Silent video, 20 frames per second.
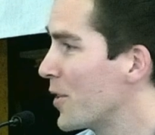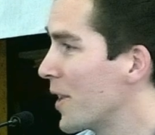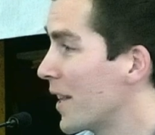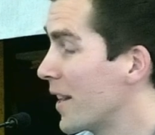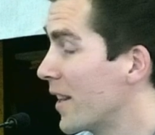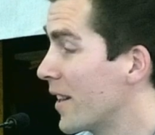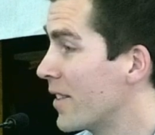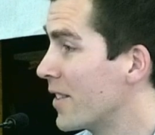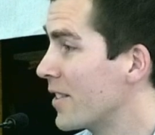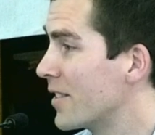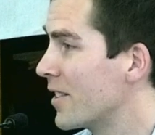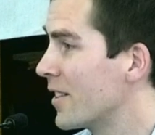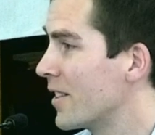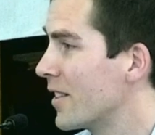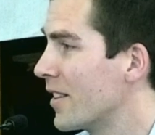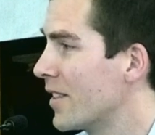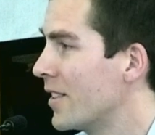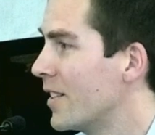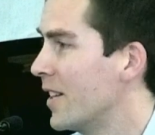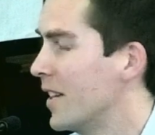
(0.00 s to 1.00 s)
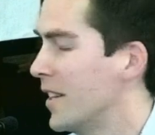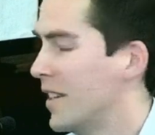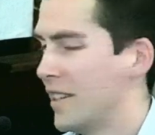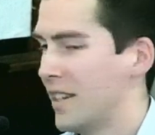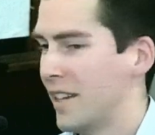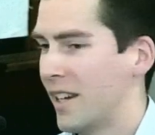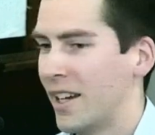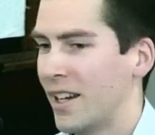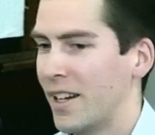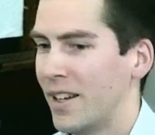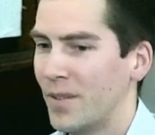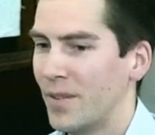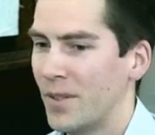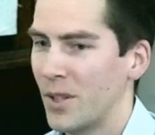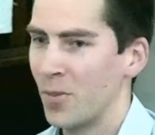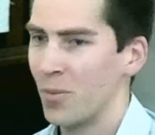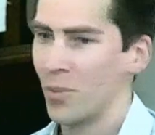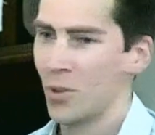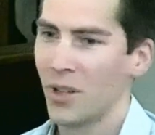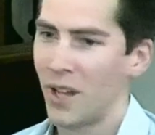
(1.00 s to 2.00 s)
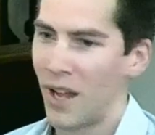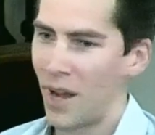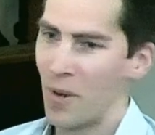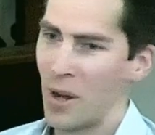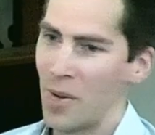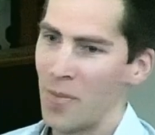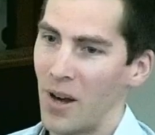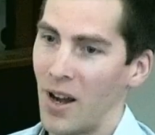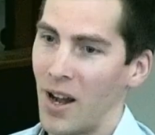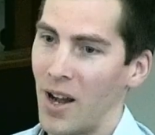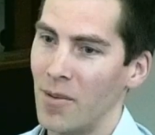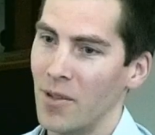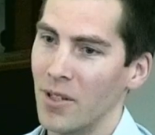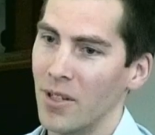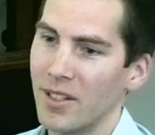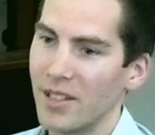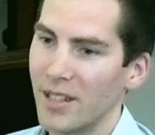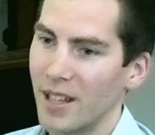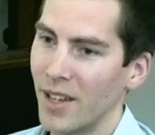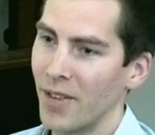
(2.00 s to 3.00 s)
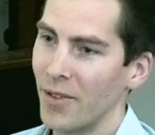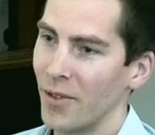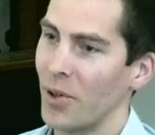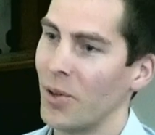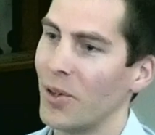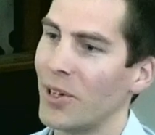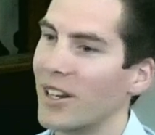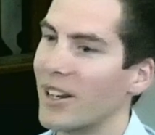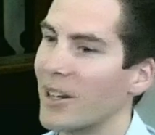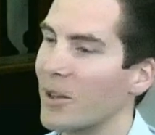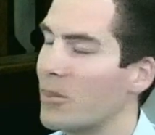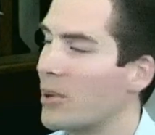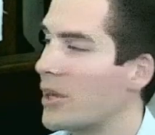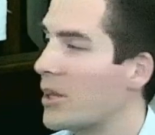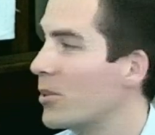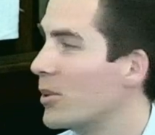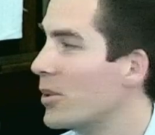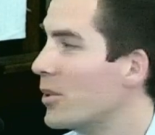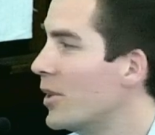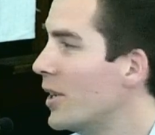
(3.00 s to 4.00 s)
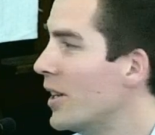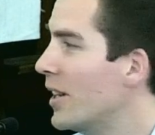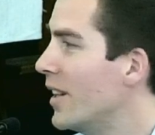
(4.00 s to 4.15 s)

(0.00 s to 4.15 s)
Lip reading: settings to pull out my Bible and start throwing it at people.